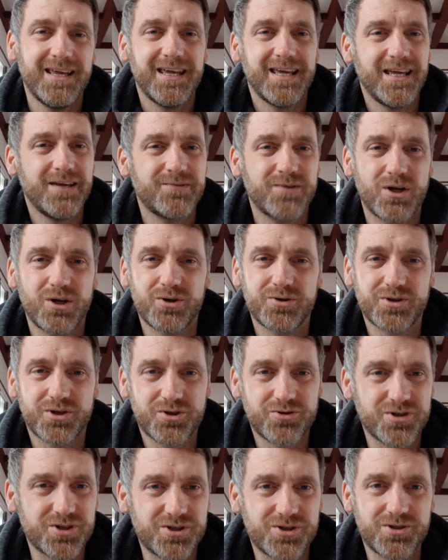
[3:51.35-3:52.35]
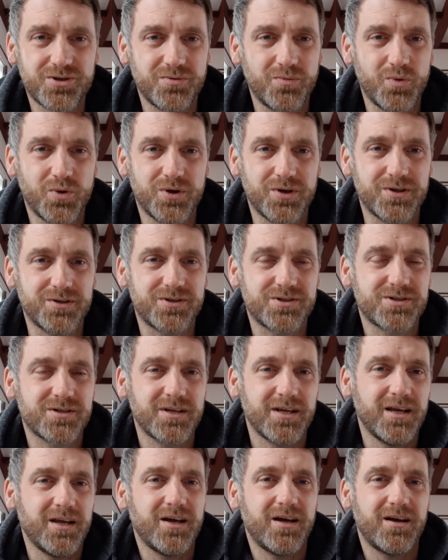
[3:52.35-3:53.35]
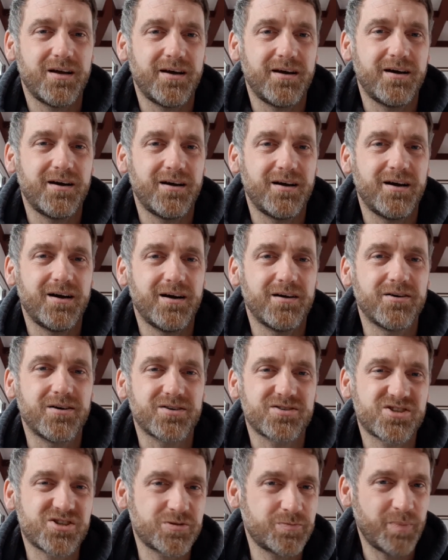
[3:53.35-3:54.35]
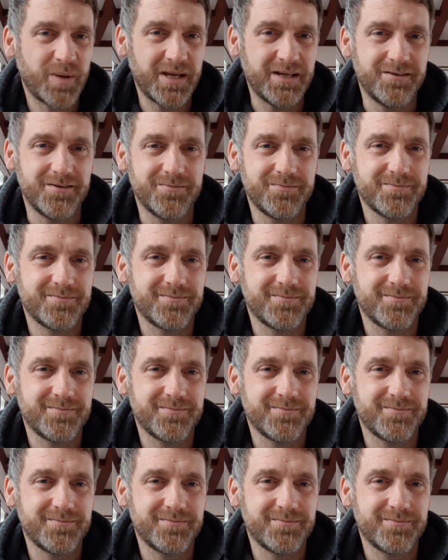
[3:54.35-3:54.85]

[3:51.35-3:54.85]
Even a lot of Christian words are spin,